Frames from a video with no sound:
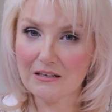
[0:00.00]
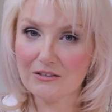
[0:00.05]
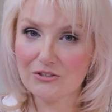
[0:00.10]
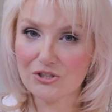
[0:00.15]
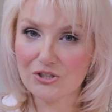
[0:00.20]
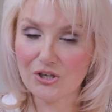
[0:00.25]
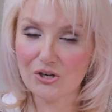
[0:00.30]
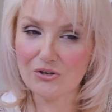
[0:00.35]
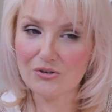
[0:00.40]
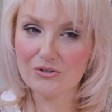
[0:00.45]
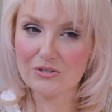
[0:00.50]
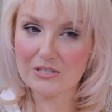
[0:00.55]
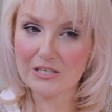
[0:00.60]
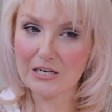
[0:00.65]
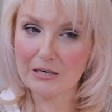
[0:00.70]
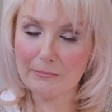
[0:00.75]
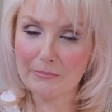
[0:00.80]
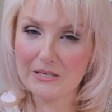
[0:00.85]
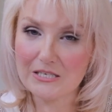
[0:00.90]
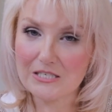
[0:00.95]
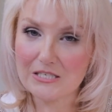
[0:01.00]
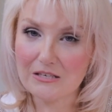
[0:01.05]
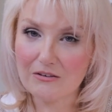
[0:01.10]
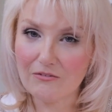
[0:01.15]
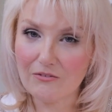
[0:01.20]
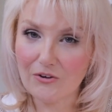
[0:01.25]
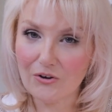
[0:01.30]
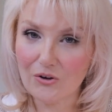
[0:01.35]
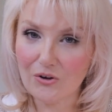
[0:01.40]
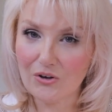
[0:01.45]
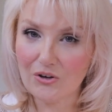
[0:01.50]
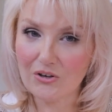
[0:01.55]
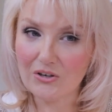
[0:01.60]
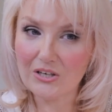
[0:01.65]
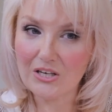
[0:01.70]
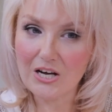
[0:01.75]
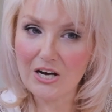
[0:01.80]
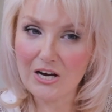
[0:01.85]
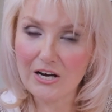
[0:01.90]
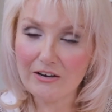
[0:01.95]
shows little bits of her
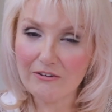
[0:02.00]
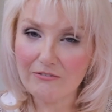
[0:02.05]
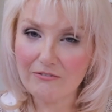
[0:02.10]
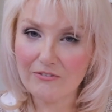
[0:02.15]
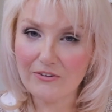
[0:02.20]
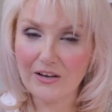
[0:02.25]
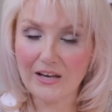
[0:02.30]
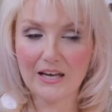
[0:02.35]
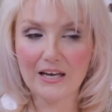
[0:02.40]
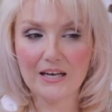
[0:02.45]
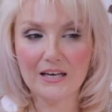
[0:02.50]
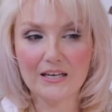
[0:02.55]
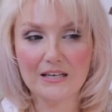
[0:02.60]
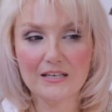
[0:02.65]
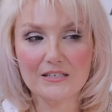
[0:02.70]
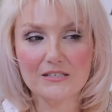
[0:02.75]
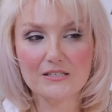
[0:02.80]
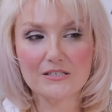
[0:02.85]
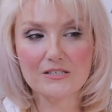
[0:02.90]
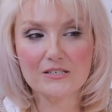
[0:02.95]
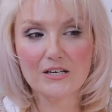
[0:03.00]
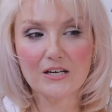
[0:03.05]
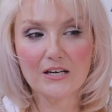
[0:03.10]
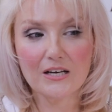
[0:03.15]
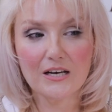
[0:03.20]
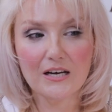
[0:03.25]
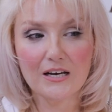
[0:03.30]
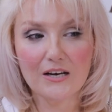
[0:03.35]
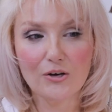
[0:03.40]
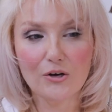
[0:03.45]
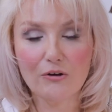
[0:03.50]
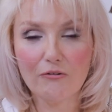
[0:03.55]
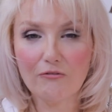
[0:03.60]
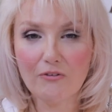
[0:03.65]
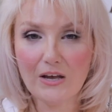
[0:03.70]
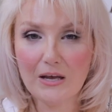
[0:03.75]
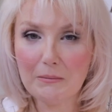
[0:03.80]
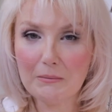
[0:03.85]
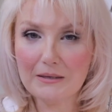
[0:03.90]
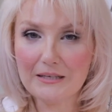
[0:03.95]
life and her
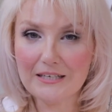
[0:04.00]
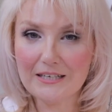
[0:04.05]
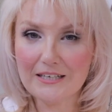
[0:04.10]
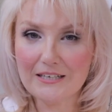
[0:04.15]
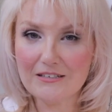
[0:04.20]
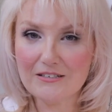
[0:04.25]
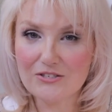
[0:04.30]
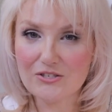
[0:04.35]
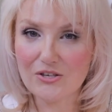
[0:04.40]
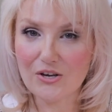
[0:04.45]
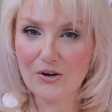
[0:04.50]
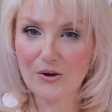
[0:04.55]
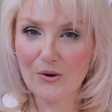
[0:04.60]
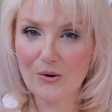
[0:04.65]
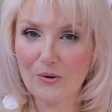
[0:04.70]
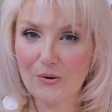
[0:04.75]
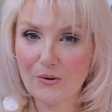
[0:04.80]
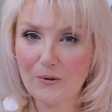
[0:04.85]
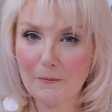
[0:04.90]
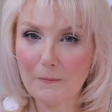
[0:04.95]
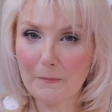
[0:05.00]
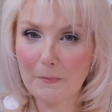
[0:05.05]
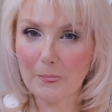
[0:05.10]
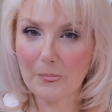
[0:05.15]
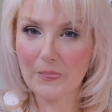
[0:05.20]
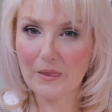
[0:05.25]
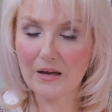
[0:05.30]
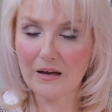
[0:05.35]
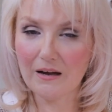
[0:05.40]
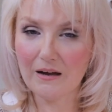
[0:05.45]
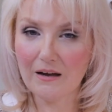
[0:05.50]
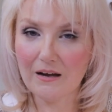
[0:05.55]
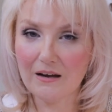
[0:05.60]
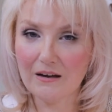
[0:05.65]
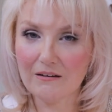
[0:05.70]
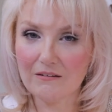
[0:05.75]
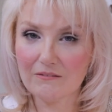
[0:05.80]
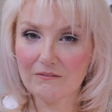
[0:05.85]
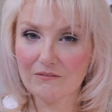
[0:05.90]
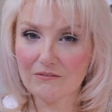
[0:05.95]
family. So
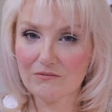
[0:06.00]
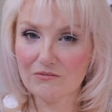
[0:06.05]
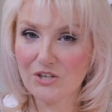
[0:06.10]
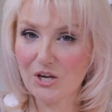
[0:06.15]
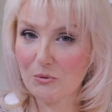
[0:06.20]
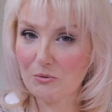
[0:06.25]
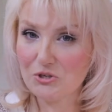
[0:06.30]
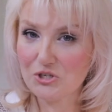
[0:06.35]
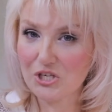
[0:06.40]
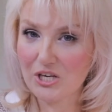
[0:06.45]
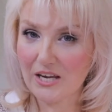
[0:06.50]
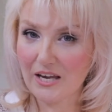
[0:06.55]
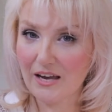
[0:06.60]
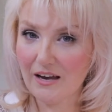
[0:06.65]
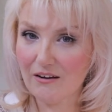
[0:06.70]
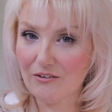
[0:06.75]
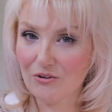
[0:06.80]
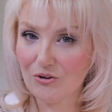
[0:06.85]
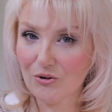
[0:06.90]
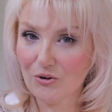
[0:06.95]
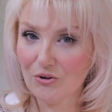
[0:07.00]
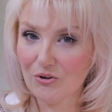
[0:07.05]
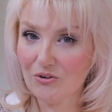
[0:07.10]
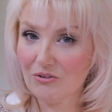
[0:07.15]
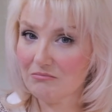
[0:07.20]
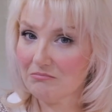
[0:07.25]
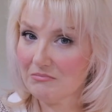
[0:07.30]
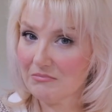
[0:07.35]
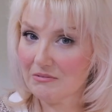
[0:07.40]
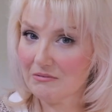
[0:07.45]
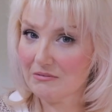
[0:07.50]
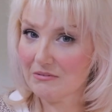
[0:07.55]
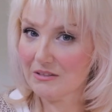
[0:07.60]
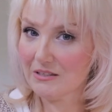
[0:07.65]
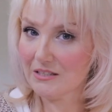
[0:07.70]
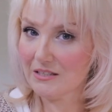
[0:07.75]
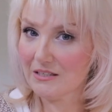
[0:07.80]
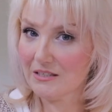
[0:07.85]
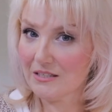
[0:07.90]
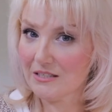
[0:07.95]
go and check out her
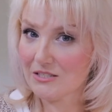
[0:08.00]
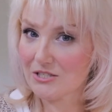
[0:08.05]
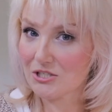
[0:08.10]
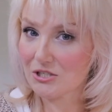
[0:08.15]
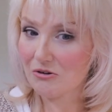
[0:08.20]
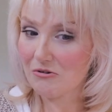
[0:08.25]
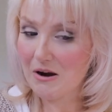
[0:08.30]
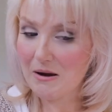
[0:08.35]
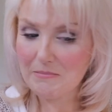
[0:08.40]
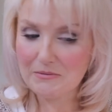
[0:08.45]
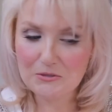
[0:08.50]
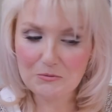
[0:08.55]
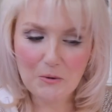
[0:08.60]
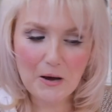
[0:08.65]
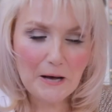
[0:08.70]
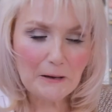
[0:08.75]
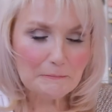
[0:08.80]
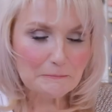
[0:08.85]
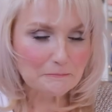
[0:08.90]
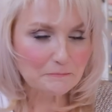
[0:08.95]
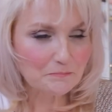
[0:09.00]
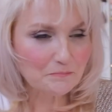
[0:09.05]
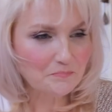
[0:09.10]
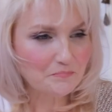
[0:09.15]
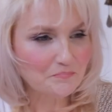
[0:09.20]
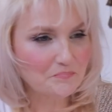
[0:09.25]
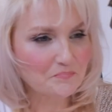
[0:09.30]
Instagram as well.